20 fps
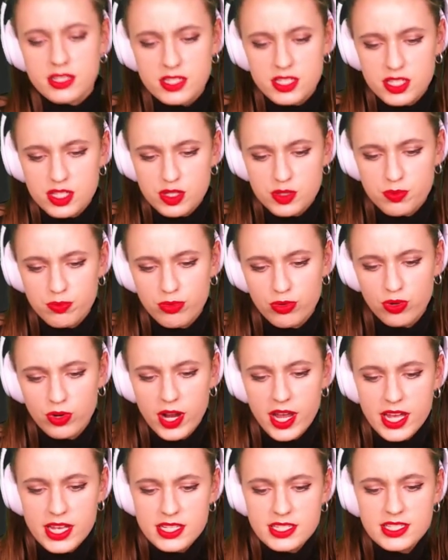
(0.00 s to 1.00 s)

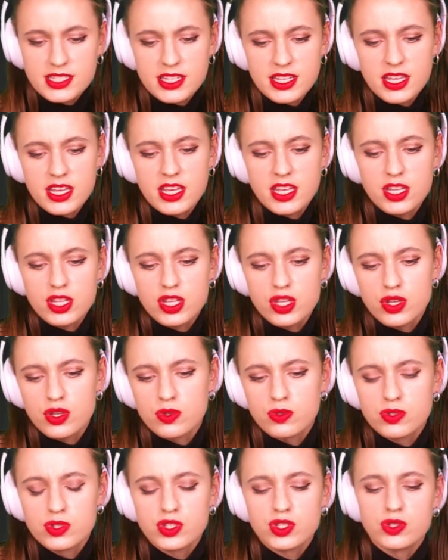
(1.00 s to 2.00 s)
spreads in
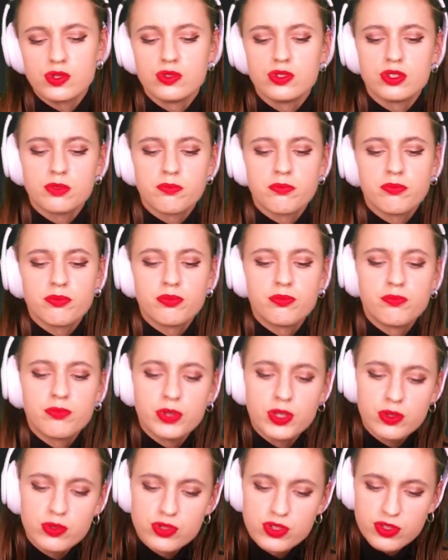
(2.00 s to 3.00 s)
you soon to
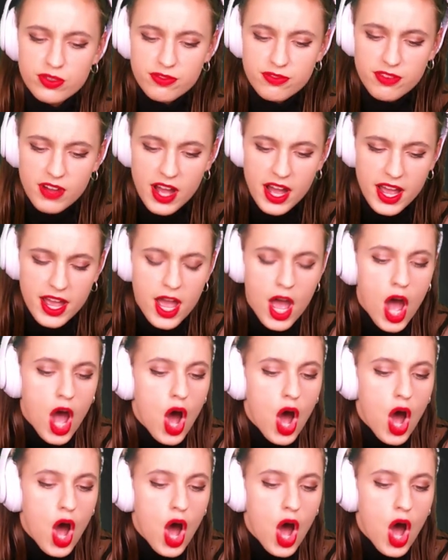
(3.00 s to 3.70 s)
putrefy.